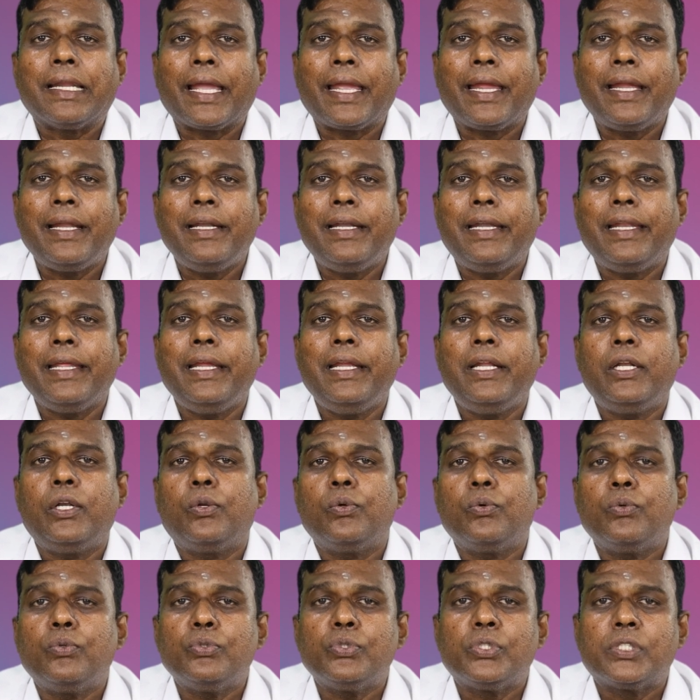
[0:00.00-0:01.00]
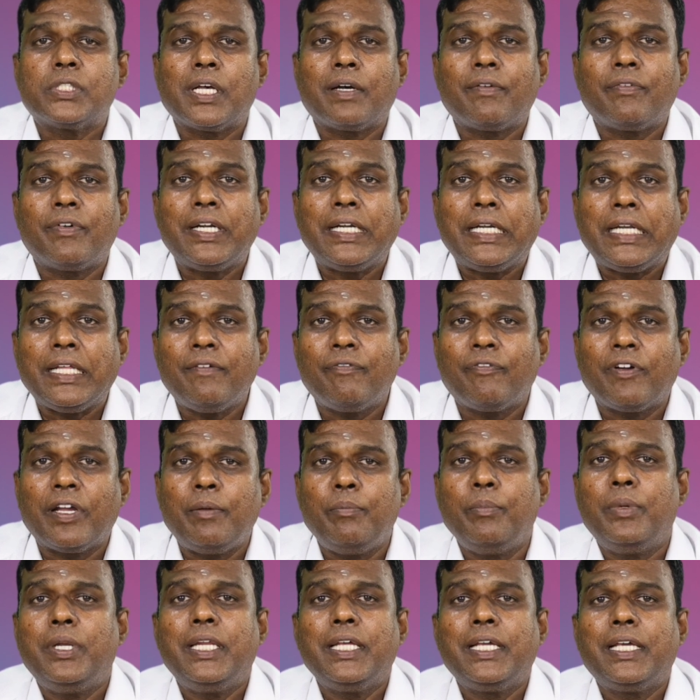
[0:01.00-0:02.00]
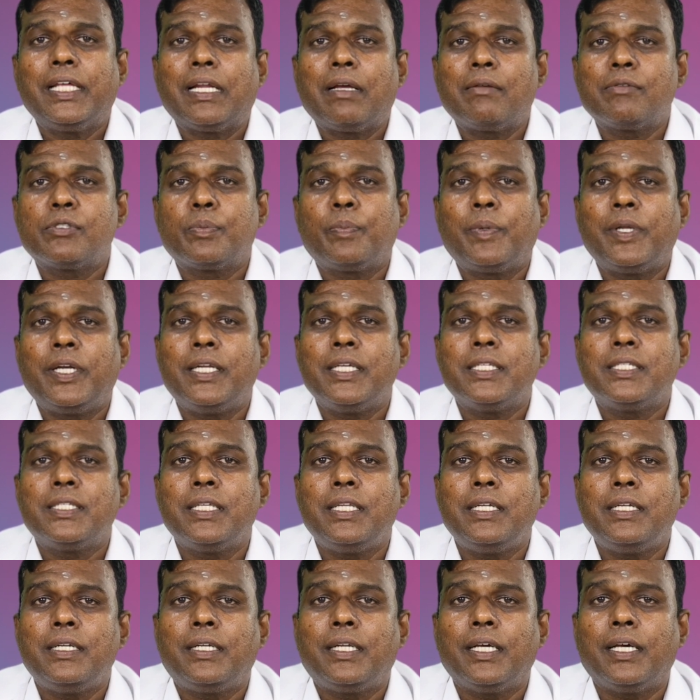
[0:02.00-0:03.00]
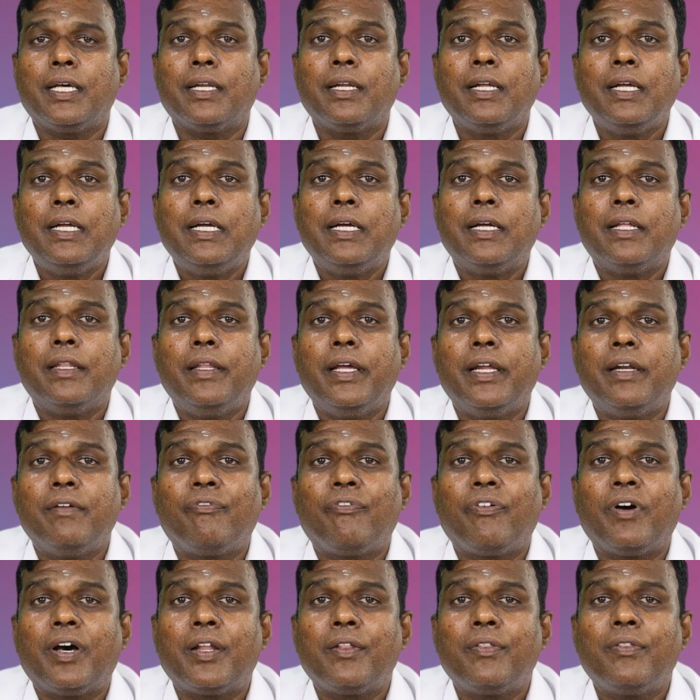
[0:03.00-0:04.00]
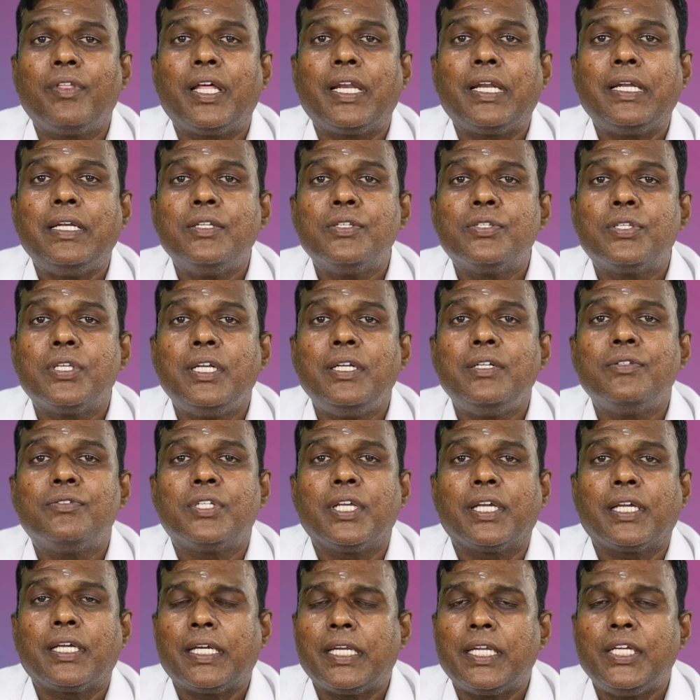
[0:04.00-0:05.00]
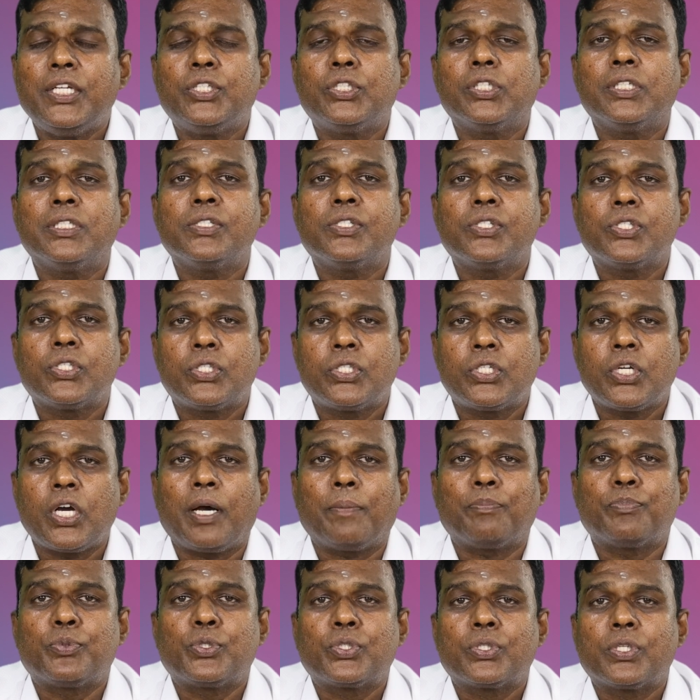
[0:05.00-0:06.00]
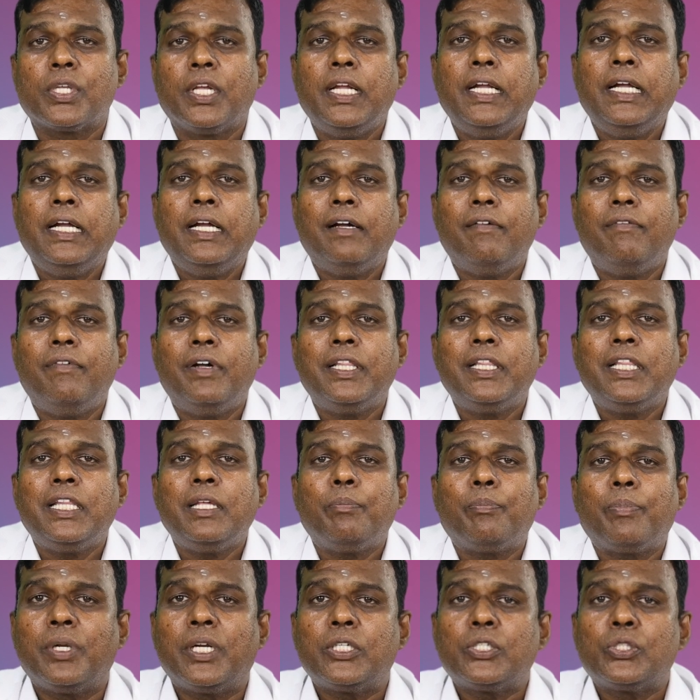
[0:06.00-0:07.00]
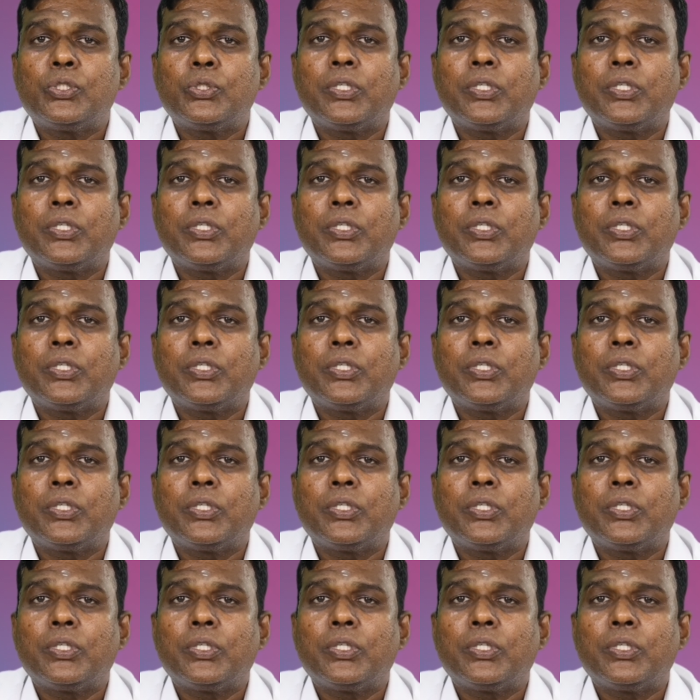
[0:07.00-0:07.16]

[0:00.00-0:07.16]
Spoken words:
90 to 75 milligrams per deciliter, then further insulin secretion stops. When the blood